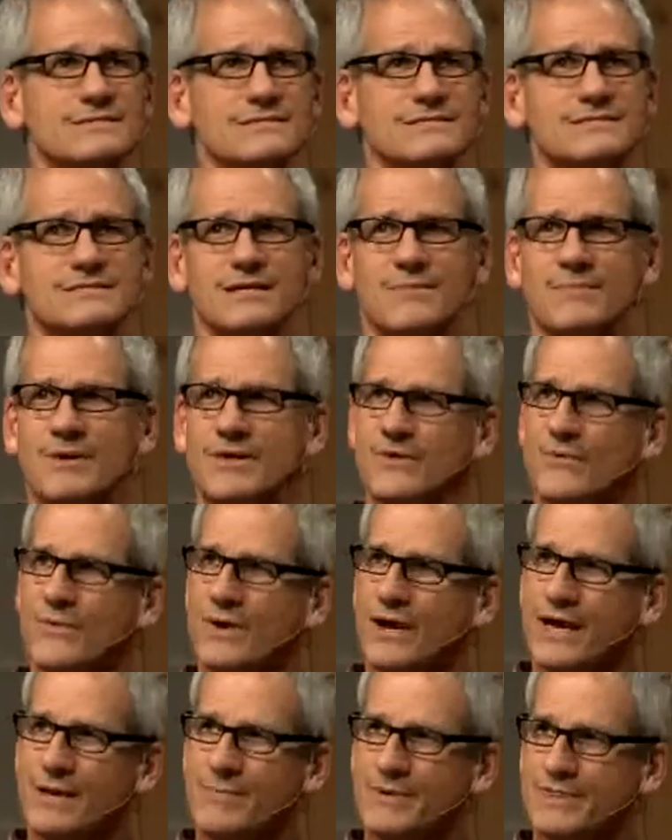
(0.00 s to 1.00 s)
some other
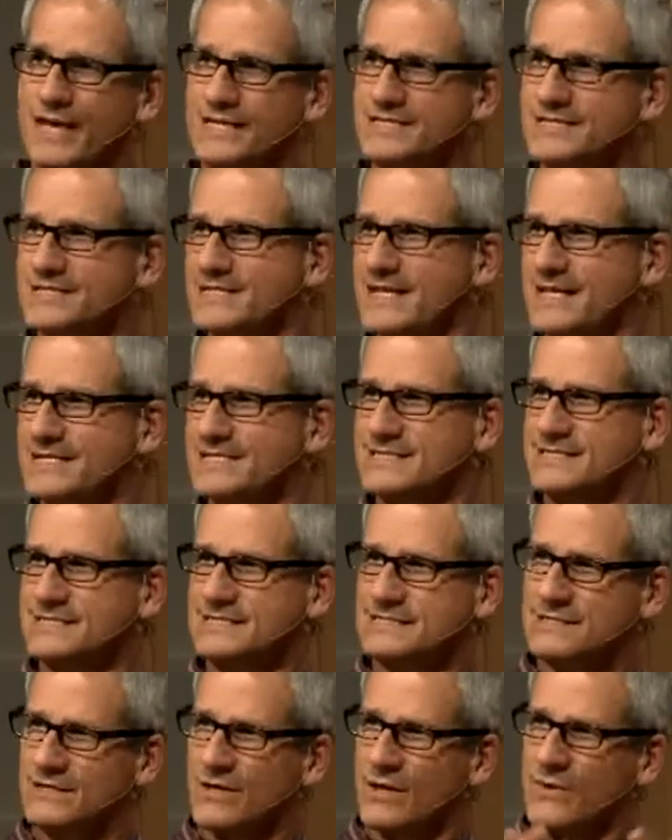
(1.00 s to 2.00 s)
way, but that's, that's
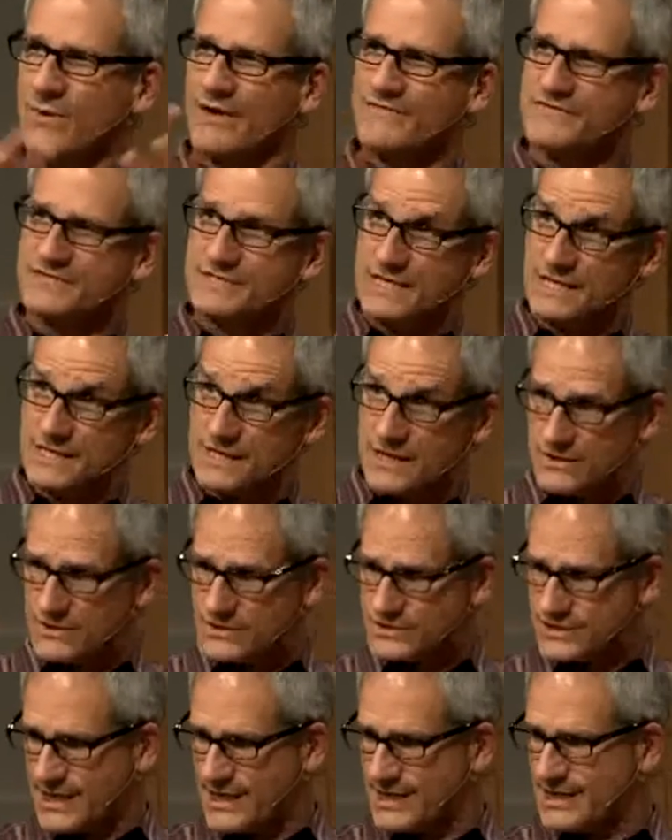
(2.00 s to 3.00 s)
the only way I've seen to
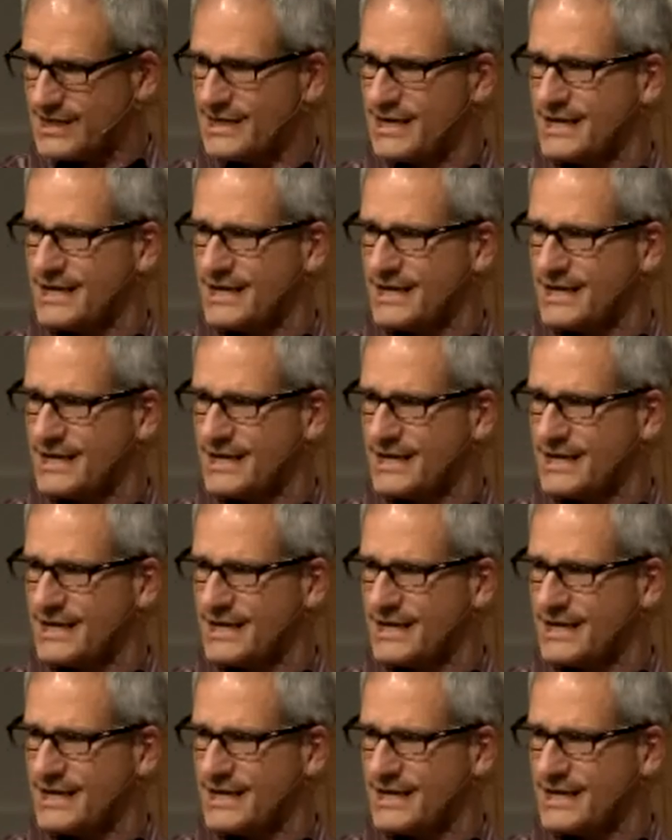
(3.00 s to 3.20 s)
understand it.